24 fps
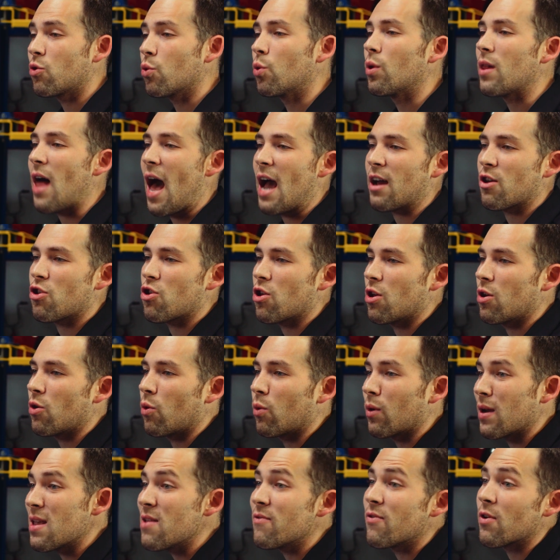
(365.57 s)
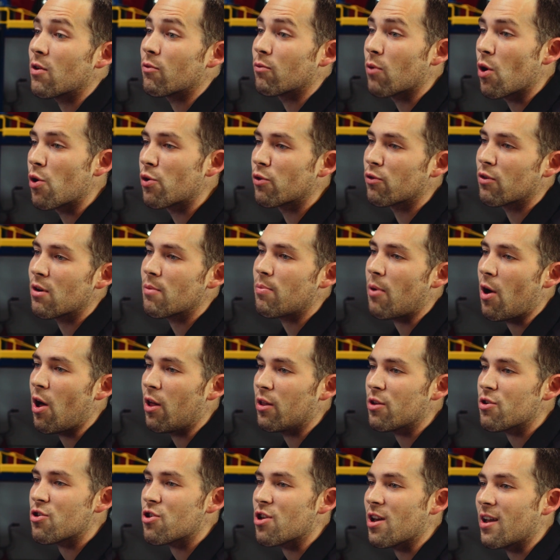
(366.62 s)
dual action or even rotary
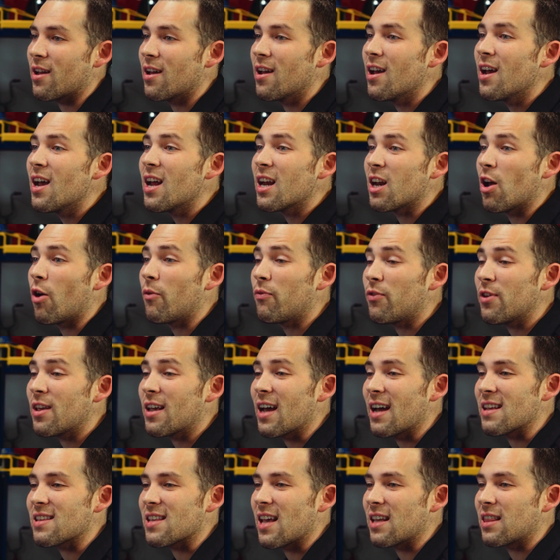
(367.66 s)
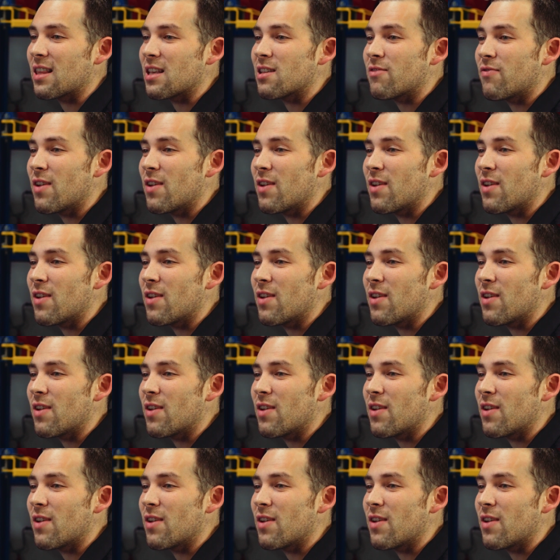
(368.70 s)
polishing. Now hopefully you guys like this